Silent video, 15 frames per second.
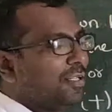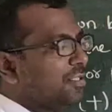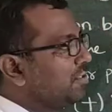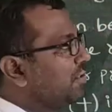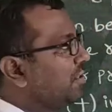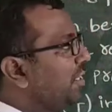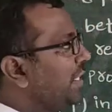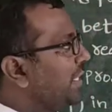
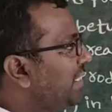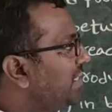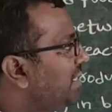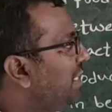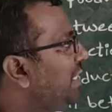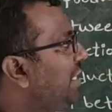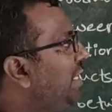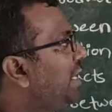so it is
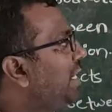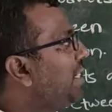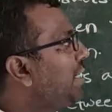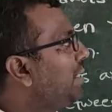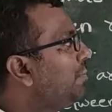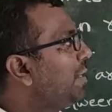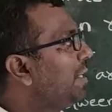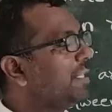
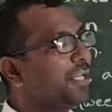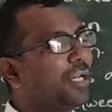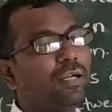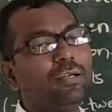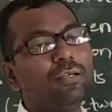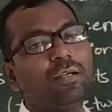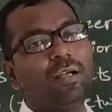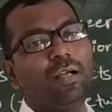indicated by the
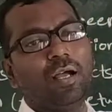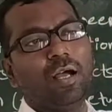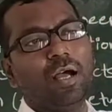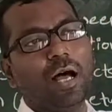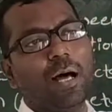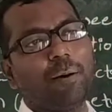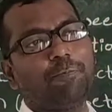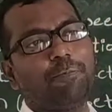
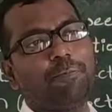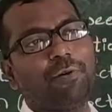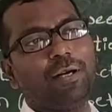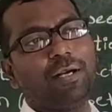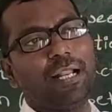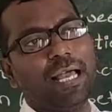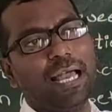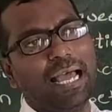
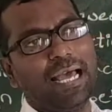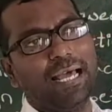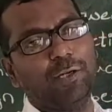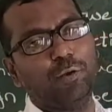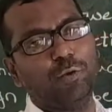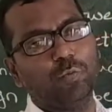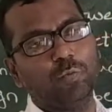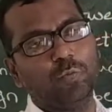upward
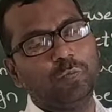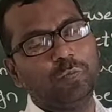arrow.